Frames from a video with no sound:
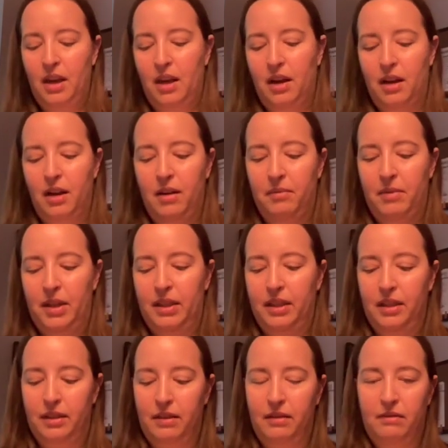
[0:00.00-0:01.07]

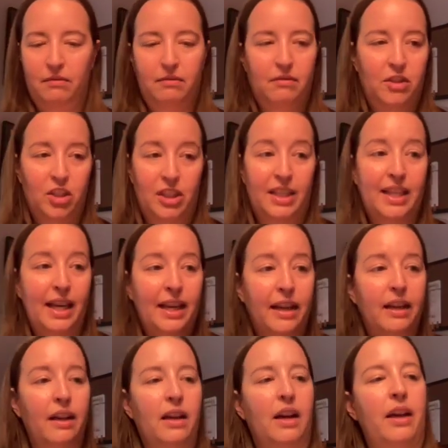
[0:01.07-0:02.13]
and just
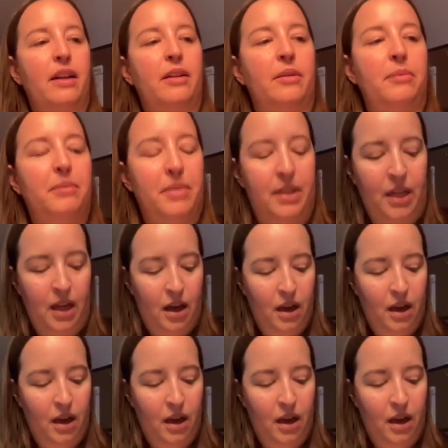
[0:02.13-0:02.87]
getting items.